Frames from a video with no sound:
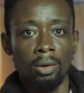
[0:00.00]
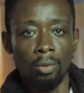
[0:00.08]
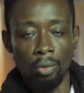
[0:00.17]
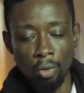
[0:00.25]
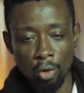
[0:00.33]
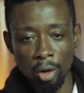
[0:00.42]

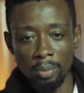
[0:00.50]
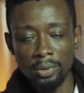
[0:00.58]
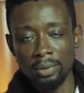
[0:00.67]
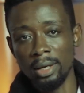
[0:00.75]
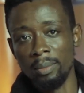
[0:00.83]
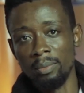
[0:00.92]
Hook up
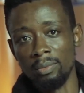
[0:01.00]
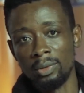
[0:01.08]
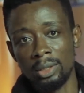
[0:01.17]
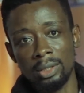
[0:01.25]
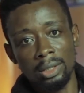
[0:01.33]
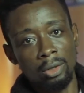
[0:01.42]
to them,
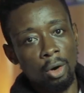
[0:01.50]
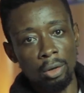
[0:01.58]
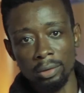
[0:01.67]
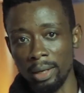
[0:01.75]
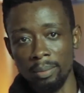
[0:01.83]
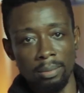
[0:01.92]
call
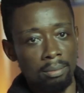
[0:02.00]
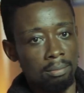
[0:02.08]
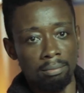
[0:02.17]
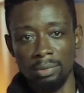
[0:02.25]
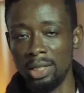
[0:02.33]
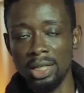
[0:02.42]

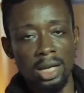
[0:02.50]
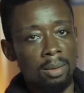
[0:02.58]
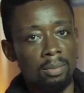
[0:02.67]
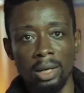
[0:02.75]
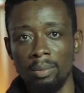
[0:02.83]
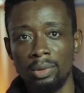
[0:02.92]
them,
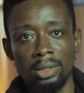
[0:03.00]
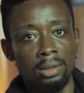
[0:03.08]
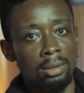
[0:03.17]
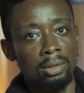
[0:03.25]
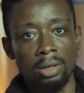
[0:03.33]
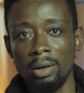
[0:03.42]
DM them,
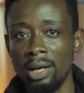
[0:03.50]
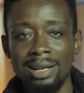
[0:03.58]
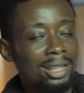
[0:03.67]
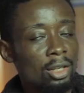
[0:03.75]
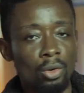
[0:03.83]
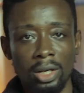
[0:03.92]

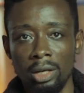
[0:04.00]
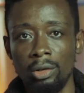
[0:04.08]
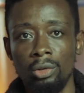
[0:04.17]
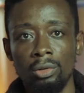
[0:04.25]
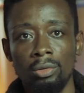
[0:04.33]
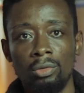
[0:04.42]
anything you can
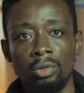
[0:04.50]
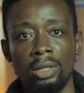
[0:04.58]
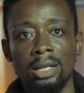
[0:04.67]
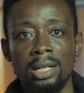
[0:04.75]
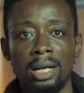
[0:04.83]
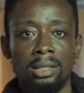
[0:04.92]
do to
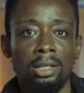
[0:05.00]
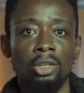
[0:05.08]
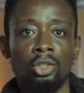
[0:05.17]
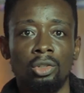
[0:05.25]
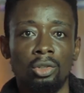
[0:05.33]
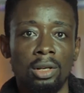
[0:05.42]
get their
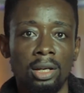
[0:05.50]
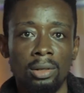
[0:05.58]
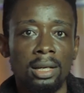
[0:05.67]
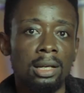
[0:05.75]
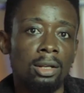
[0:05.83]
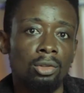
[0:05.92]
attention so that
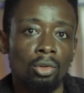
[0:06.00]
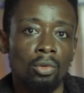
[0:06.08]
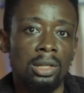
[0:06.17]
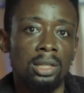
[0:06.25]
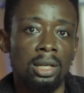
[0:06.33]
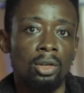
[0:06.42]
they get to
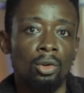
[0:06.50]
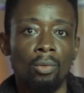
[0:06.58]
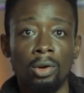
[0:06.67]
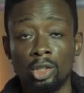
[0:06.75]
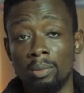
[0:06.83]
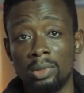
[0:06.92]
critique your
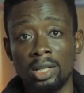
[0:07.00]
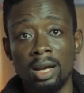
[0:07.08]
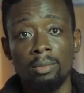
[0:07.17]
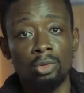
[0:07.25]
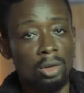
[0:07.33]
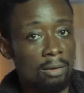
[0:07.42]
work.
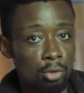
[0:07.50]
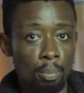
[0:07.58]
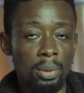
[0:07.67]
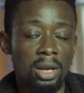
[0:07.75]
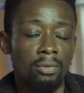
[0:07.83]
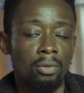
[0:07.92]
Sometimes you have to
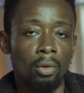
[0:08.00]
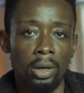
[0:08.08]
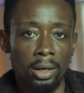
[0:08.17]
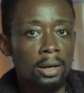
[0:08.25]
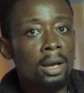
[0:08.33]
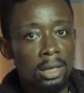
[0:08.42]
pay for it.
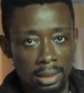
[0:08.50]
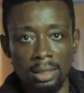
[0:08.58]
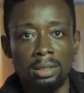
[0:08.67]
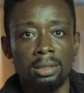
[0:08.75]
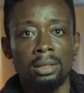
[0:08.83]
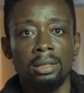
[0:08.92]

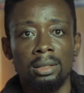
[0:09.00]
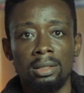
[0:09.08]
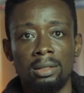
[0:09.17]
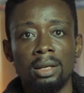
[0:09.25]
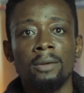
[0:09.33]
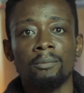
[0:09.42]
Yes, it
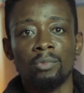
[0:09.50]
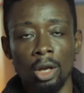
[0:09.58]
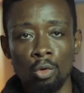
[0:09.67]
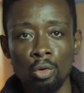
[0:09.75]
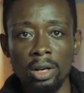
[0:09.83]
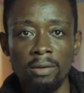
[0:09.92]
is a
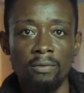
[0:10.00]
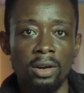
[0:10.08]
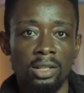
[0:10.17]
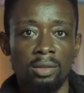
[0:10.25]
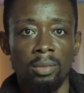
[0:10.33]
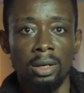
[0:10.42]
good
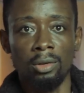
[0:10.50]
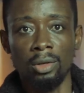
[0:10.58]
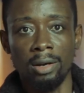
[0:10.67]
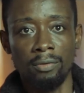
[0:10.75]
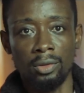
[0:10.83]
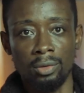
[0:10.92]
investment. You
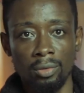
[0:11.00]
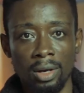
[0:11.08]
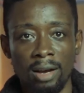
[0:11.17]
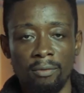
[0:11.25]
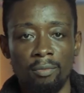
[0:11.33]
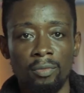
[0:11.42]
have to
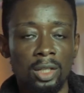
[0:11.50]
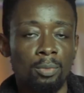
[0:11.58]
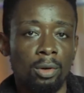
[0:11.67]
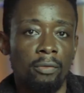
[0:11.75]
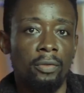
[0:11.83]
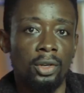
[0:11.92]
have these
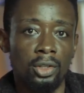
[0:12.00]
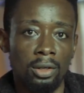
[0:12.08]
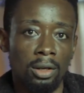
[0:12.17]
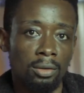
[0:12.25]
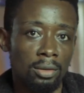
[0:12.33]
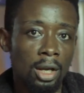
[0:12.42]

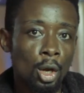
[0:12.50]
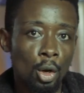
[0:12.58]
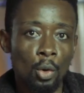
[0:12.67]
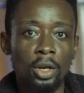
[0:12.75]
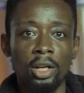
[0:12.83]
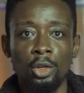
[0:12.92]
professionals
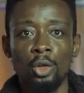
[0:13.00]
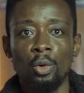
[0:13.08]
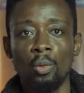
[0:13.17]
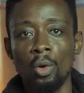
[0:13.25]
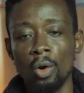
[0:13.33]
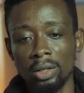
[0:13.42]
look at your
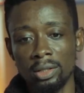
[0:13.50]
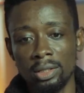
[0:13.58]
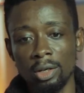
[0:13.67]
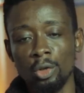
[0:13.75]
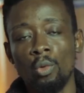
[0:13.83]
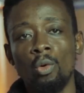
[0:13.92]
work,
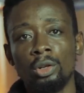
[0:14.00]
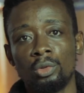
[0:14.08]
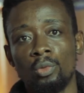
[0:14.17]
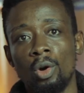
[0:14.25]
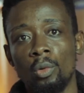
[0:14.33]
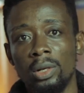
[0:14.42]
tell you what's
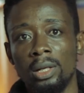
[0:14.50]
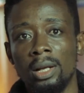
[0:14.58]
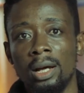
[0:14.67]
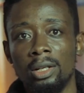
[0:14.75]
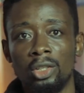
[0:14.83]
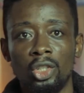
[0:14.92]
wrong with it,
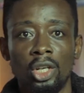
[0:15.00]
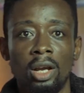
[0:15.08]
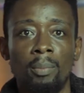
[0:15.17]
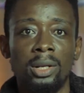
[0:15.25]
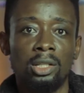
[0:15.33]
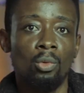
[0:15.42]
and share
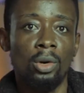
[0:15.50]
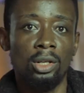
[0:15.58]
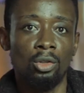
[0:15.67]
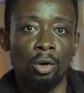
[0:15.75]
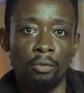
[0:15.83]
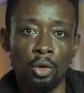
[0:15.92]
better
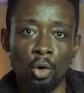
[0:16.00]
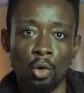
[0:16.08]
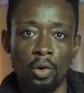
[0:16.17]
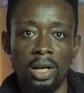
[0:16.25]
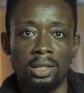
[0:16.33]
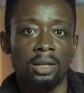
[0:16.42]
ways of you
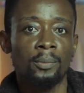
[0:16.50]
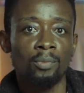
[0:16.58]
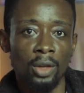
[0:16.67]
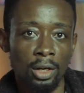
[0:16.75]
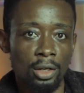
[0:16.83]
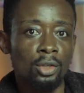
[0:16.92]
creating
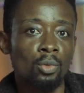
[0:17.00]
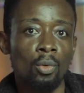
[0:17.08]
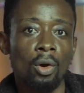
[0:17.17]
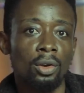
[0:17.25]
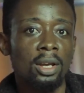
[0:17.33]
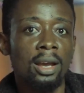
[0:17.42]
this
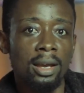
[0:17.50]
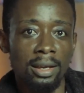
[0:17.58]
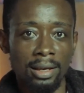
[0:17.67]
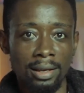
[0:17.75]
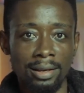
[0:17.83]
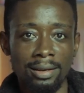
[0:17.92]
work
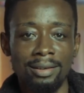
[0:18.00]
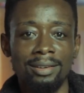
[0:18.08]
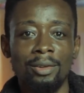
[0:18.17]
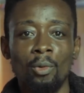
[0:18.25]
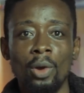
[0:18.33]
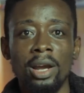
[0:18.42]
in
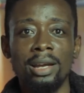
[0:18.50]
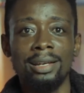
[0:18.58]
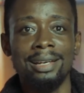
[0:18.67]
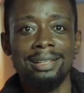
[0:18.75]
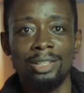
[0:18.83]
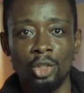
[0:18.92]
the way
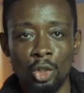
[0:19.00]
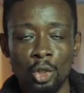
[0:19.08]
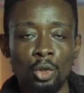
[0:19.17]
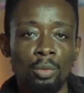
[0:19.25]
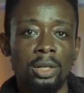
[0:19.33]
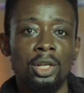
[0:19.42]
it
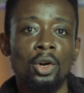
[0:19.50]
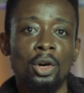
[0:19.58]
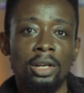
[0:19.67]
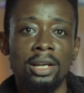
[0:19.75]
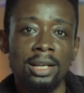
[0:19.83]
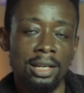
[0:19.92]
should be
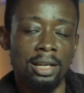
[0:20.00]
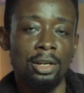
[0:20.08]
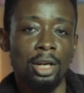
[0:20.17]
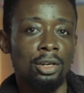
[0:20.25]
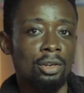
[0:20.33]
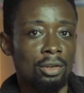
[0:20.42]
done in
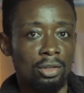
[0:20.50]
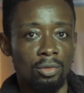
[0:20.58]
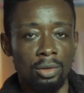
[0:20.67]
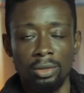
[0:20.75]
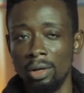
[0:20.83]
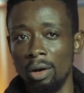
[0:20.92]
the
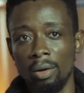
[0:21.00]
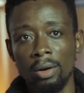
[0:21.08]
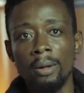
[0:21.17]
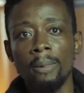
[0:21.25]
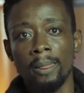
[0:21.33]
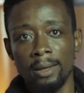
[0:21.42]
industry. So
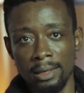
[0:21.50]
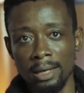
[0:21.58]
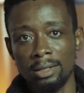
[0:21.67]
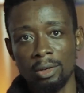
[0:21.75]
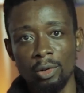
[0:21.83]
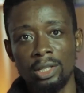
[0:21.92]

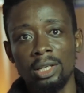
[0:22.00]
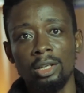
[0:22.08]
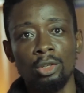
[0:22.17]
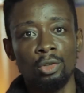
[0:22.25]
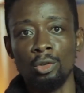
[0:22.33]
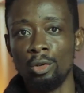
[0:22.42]
yes, critique
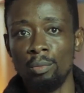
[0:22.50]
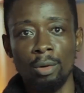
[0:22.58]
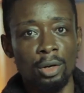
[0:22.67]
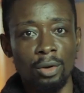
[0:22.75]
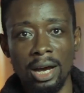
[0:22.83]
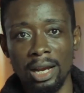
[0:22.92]
is good,
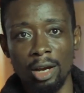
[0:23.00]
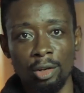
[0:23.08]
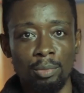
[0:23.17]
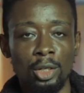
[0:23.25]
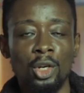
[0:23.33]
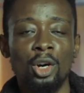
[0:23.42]
but don't allow it
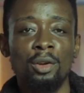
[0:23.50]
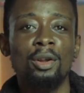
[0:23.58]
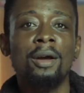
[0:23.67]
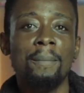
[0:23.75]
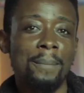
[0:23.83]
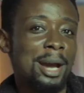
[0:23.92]
to be done
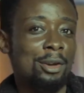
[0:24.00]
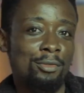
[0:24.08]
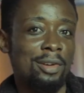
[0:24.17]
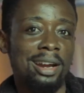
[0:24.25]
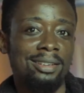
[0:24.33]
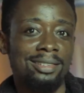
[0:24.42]
by your
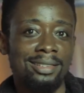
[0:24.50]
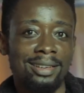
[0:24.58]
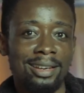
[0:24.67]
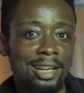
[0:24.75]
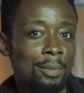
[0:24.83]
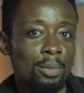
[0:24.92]
friends.
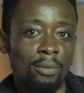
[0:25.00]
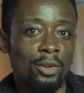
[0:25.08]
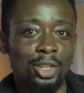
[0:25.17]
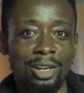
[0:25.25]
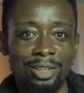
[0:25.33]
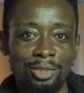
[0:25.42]
Get
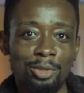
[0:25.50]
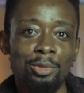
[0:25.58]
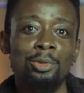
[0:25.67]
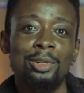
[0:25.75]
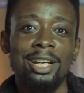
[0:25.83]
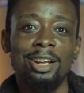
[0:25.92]
professionals to
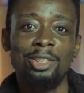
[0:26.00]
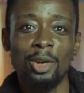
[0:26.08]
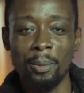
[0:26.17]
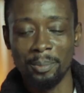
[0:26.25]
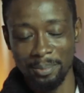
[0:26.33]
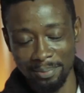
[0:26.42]
do their
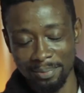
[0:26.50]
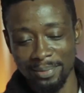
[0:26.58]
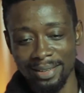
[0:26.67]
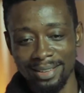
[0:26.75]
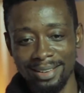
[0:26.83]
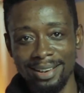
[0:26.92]
job.
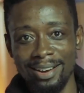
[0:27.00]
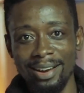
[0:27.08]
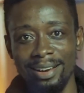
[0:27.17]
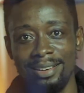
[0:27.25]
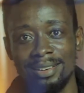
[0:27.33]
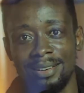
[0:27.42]
All
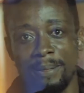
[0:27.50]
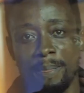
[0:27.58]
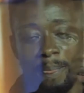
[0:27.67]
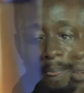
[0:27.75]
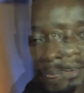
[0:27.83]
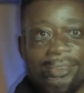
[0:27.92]
right.
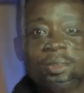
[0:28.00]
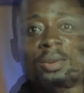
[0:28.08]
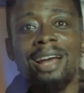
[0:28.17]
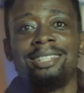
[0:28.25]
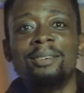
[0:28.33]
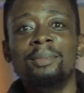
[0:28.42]
So
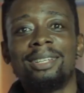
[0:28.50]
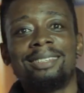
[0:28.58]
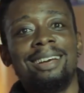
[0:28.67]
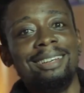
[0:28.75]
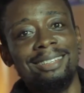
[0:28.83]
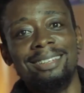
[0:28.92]
guys, I'm
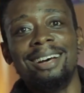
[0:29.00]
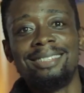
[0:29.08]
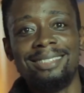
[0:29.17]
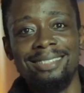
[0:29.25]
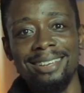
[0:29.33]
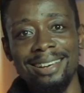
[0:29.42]
excited.
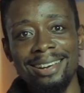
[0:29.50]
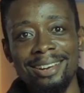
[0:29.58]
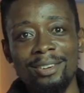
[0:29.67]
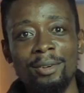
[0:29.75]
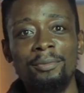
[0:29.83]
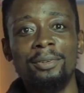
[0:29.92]
That's the end
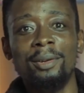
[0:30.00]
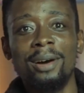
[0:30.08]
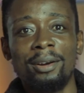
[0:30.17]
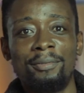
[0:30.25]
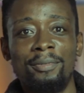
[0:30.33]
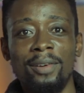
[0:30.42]
of
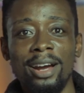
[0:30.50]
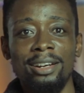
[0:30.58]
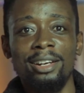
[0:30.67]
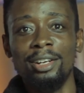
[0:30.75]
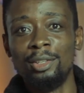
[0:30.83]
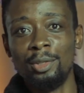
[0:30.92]
Feedback
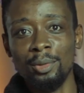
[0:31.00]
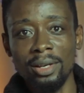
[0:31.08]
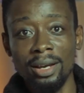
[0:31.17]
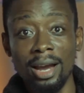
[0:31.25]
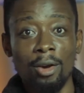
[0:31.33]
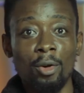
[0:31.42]
Friday
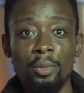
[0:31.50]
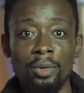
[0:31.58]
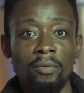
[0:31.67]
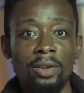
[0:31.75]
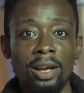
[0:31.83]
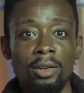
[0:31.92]
today. I hope
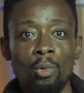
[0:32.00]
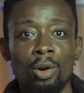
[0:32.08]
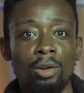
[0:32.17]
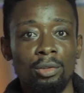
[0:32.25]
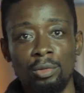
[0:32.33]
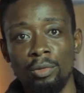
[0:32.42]
you've learned one
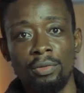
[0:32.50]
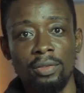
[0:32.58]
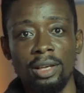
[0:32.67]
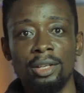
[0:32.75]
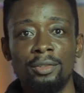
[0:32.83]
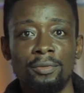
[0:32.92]
or two
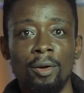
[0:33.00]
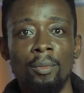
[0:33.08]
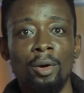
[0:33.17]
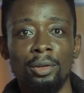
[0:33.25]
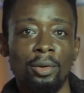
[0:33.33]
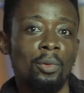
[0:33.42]
things from
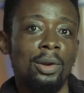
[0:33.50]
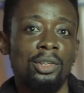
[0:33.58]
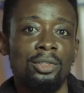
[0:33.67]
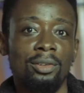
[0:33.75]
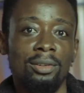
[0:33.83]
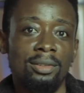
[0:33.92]
all the
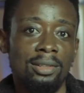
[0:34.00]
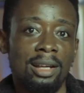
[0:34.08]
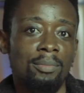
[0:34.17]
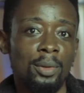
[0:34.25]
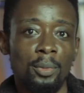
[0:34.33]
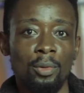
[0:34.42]
questions
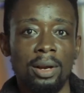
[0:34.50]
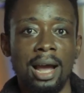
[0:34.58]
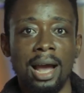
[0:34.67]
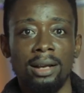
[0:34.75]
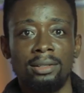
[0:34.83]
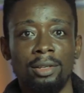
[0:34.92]
that people
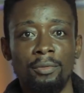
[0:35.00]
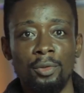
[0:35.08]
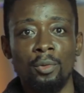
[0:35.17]
asked. If you